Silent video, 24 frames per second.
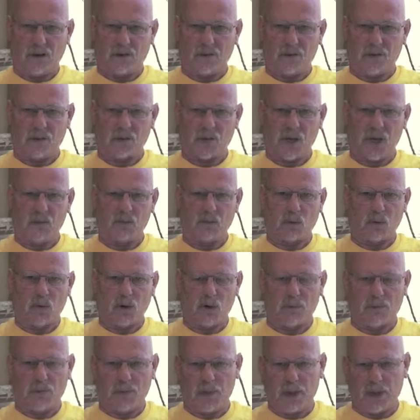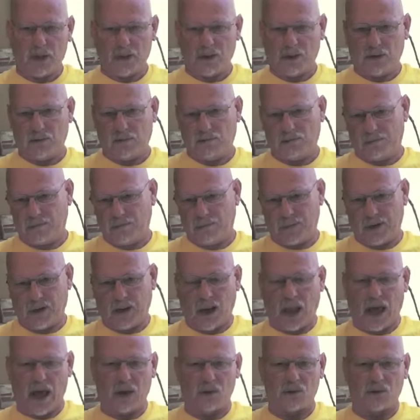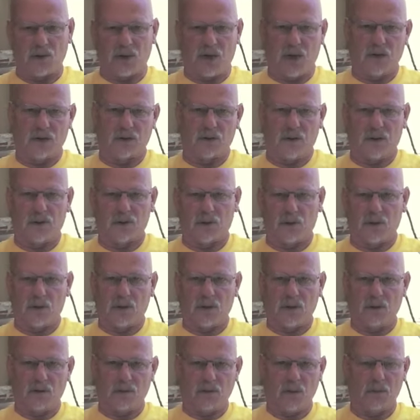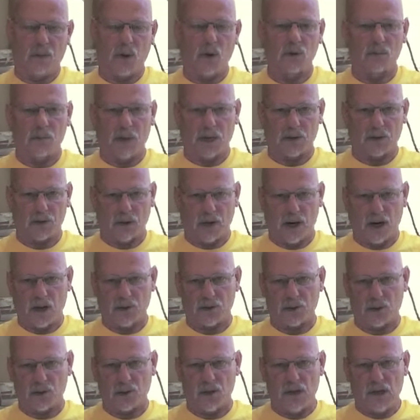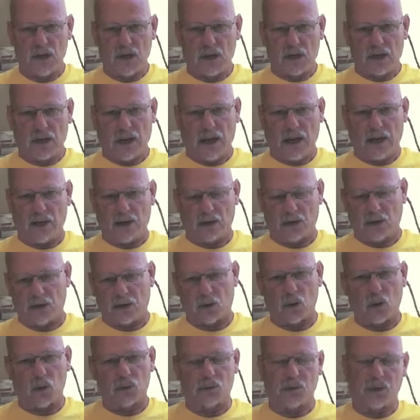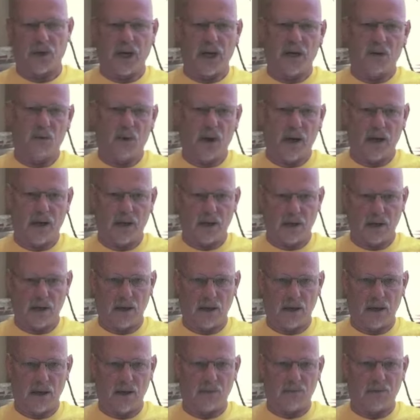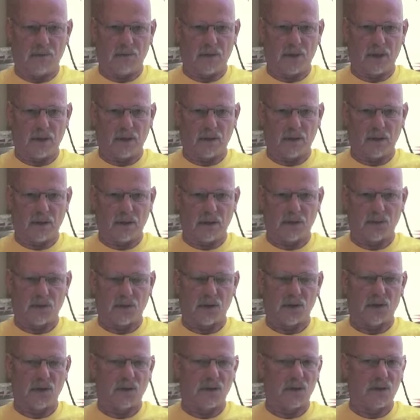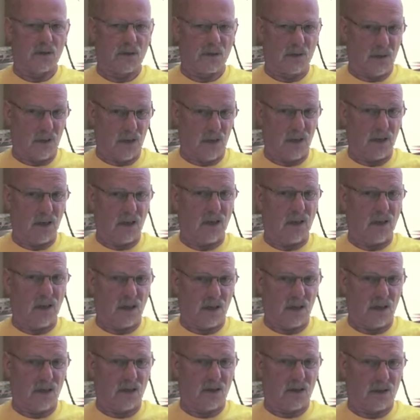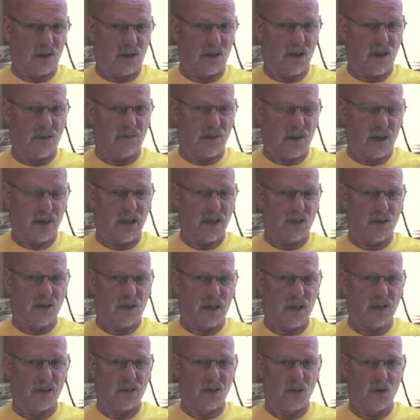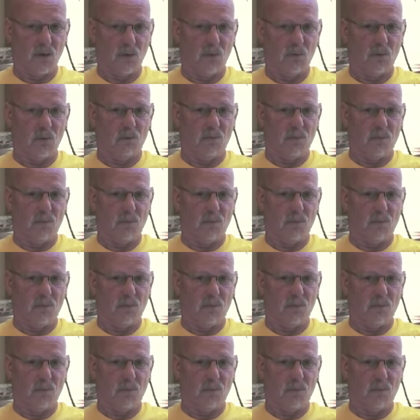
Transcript: same group that allows the entrance, the Postmaster Council, and controls the gateway, is definitely looking to